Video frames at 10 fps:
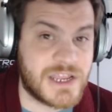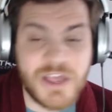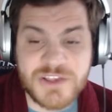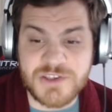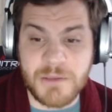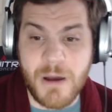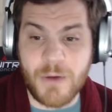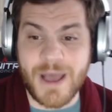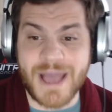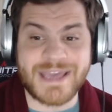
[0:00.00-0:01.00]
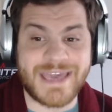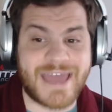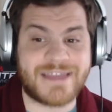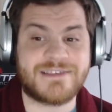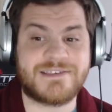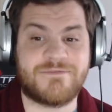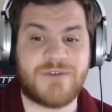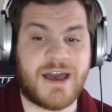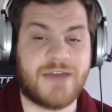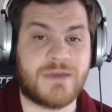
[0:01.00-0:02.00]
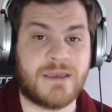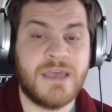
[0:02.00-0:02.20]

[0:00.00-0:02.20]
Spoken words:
Samoa again surviving.